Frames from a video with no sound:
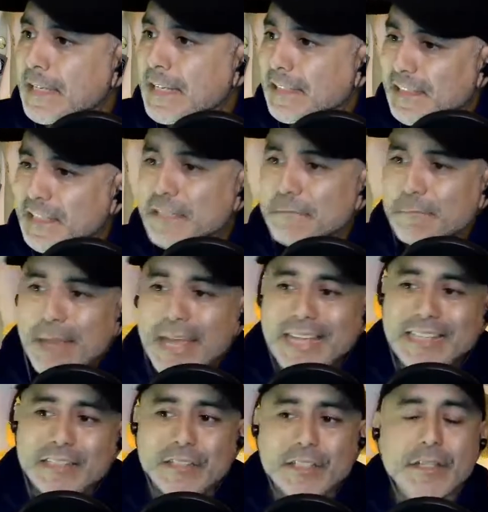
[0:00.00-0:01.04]
This
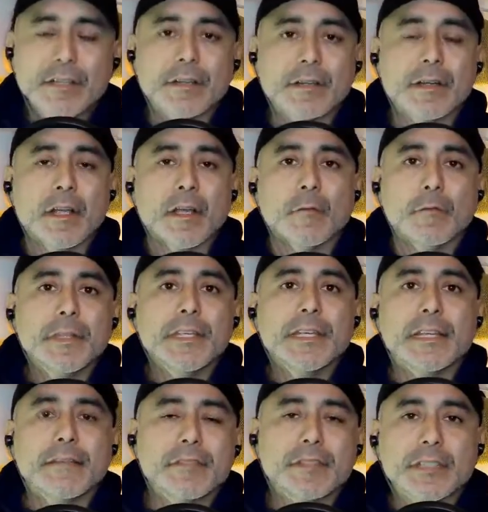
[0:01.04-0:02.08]
past year, we
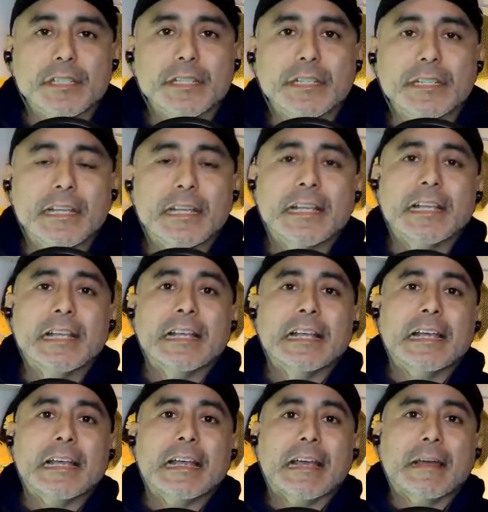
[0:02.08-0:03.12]
have seen
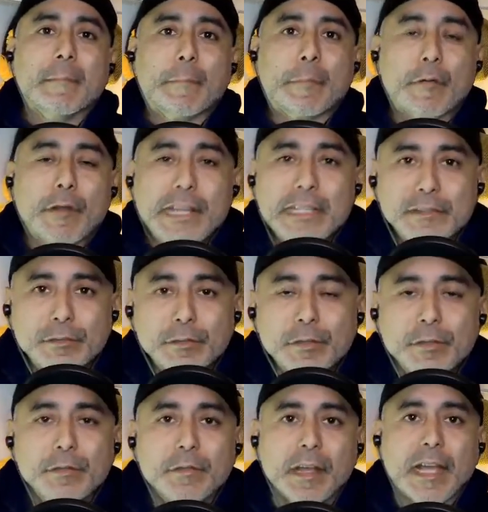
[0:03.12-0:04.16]

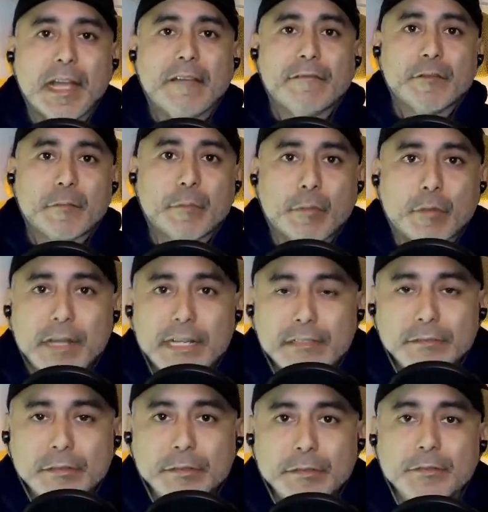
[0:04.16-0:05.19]
breakthrough after
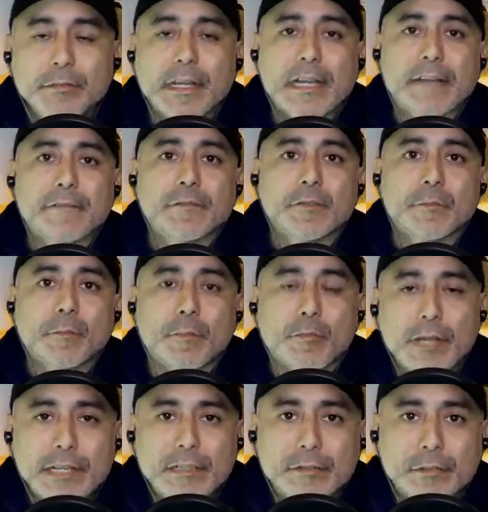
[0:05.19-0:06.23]
breakthrough after
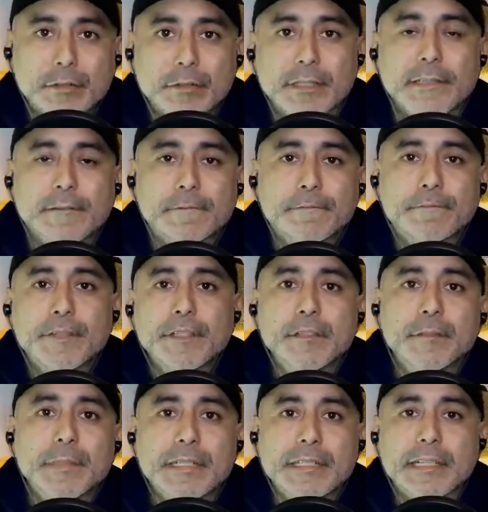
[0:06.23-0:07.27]
breakthrough in
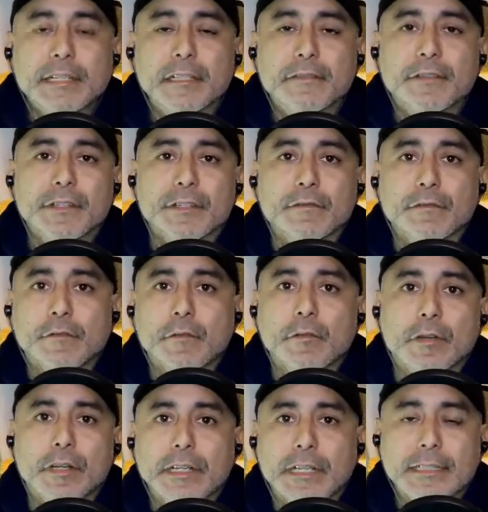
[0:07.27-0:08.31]
film and television
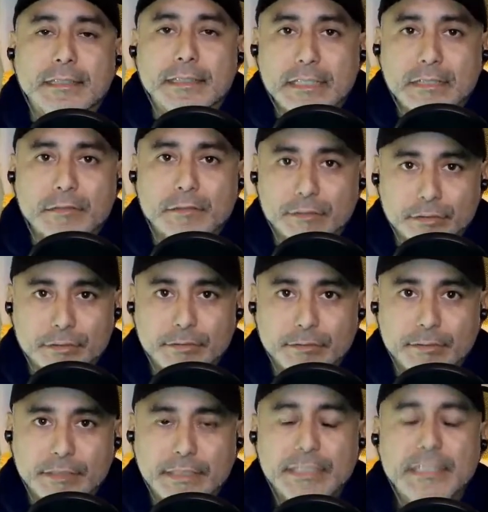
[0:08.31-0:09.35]
for Latinos.
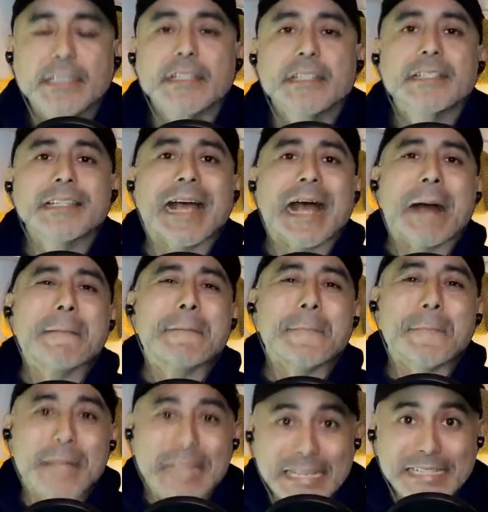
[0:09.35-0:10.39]
It is
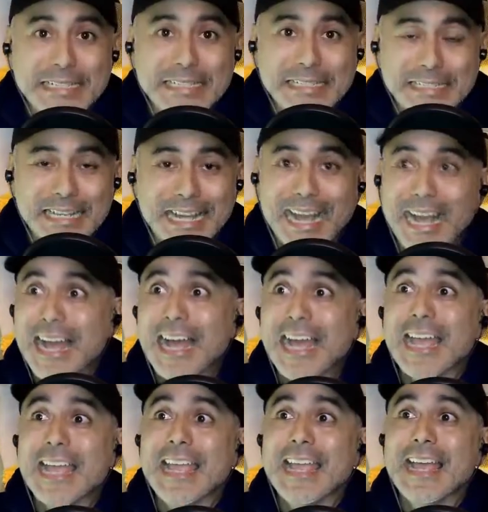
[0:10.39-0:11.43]
amazing.
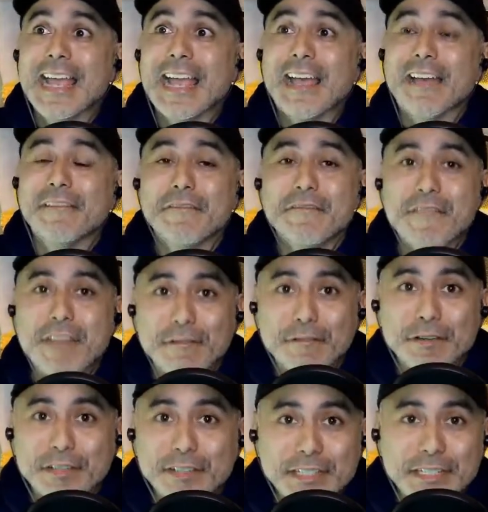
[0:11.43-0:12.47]
I have
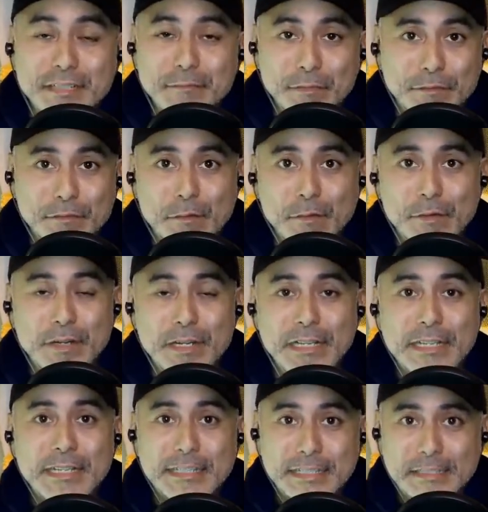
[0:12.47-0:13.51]
never seen it before
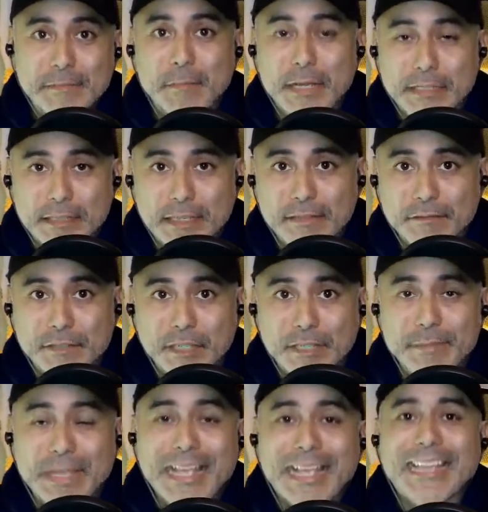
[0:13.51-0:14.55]
in my
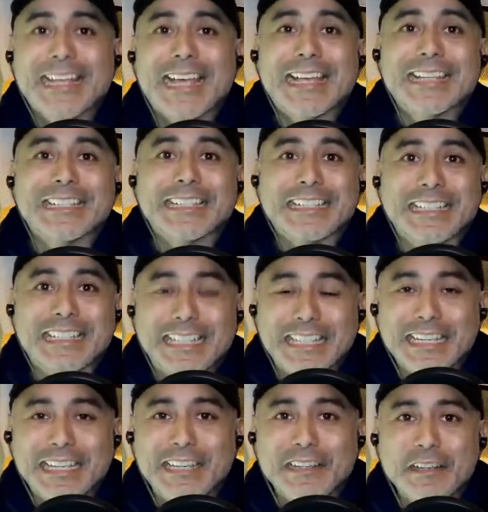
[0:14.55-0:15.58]
lifetime. And as a
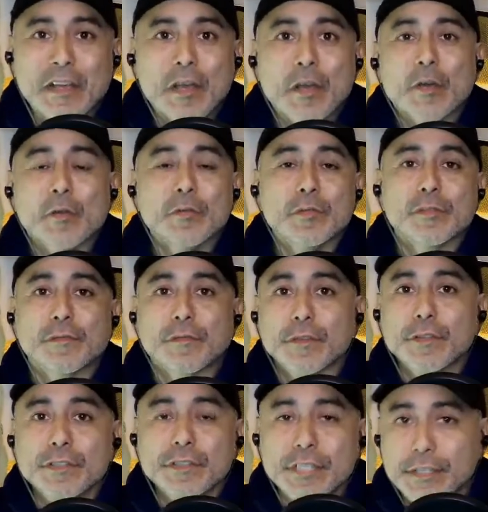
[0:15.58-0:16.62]
kid whose
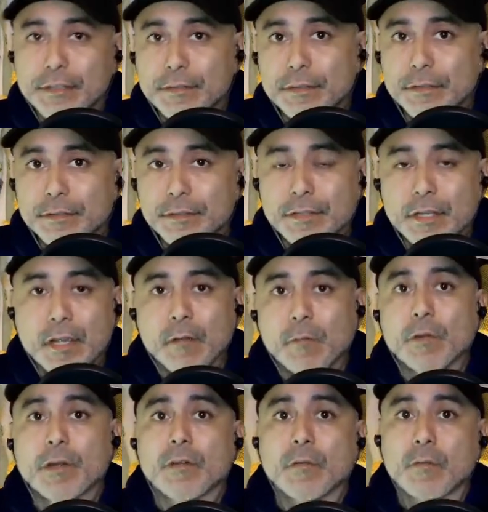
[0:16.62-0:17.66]
first heroes
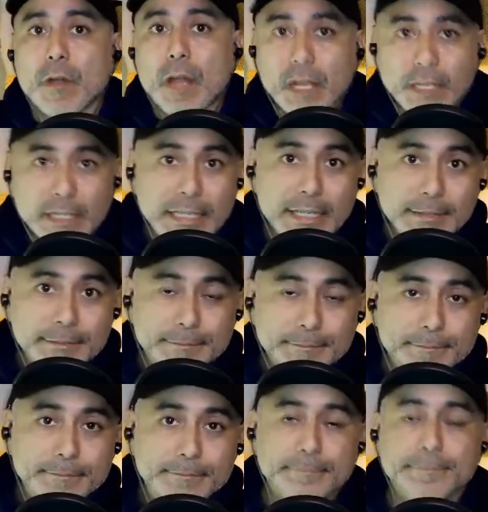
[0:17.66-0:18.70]
were Rocky,
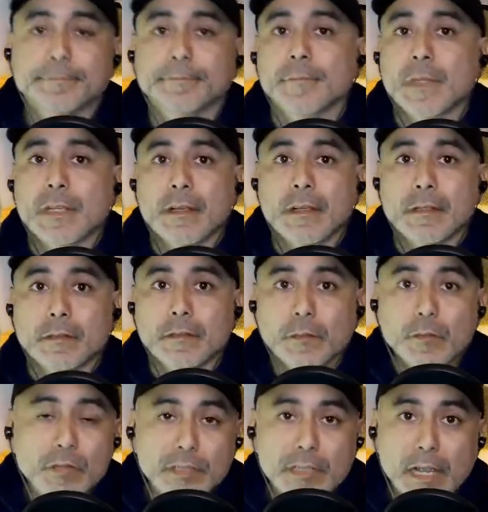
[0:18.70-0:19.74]

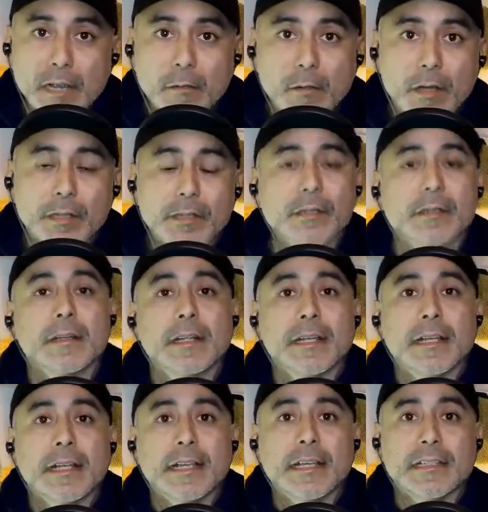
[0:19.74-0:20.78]
Luke Skywalker,
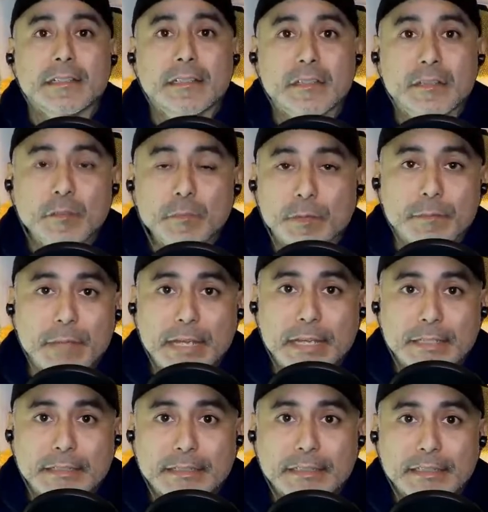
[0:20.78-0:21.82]
and
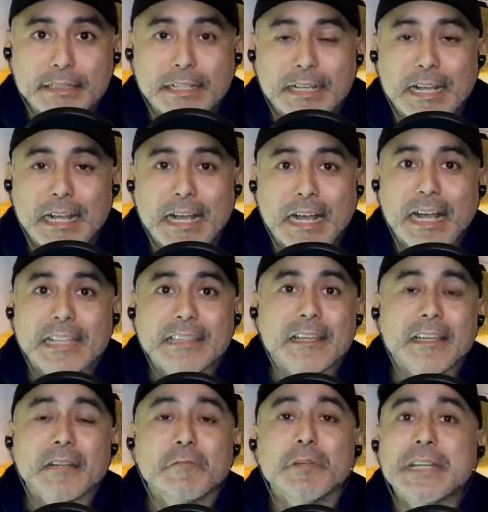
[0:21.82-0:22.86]
Superman, I
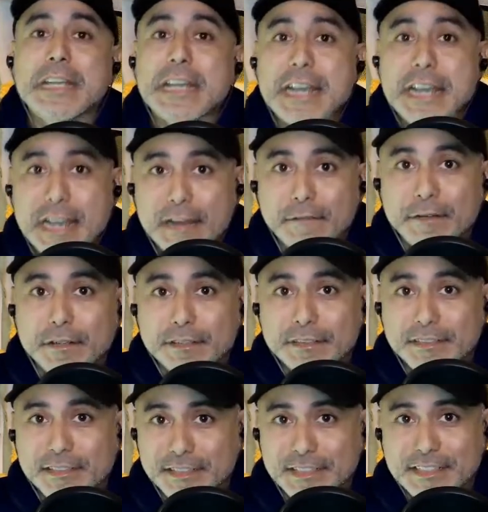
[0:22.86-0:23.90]
thought I would never
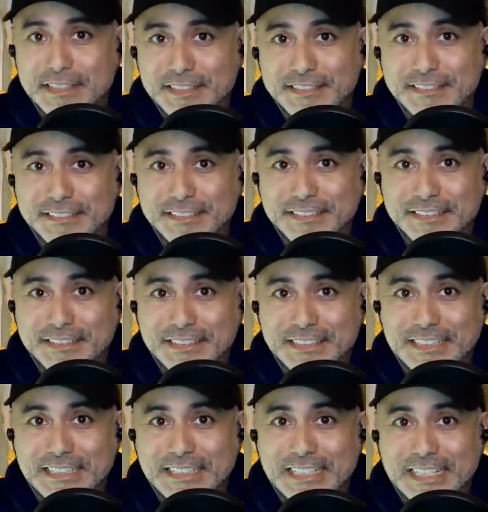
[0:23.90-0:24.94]
see this.
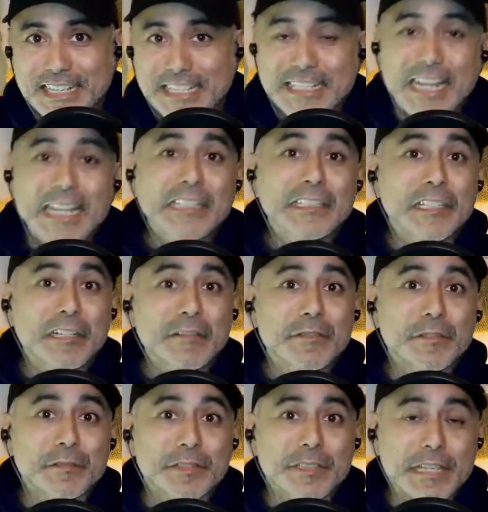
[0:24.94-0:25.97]
And I love
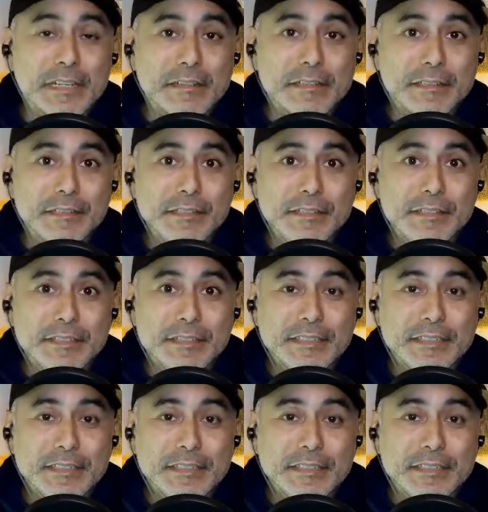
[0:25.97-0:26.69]
those characters,